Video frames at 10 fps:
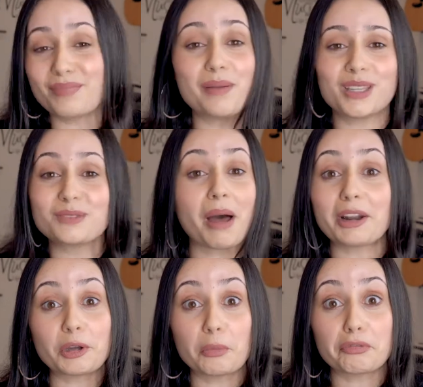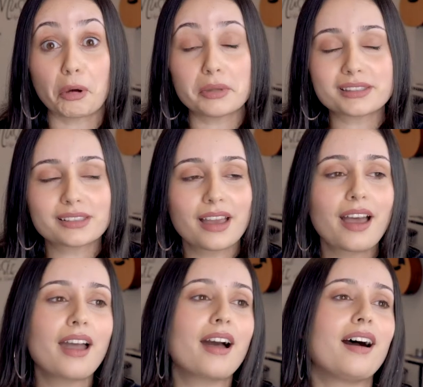maybe it's part of your performance
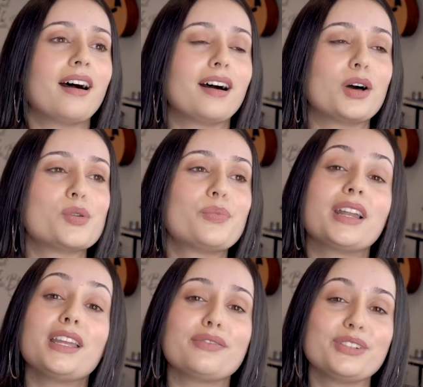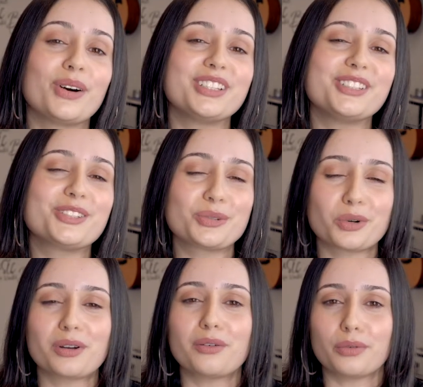uh, but if not, you do
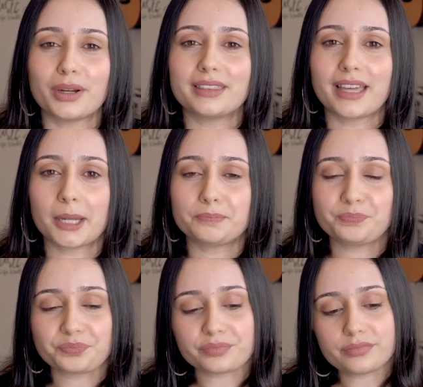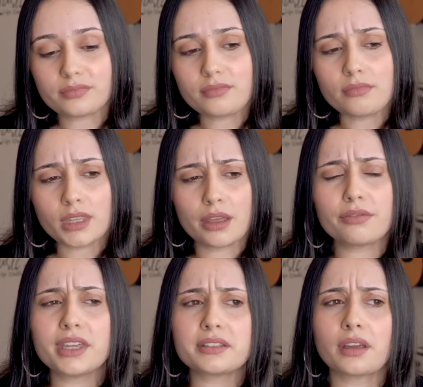want to avoid that.
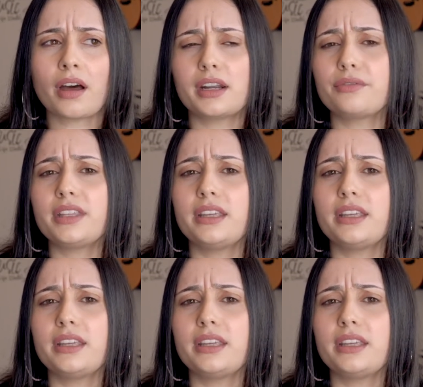These are kind of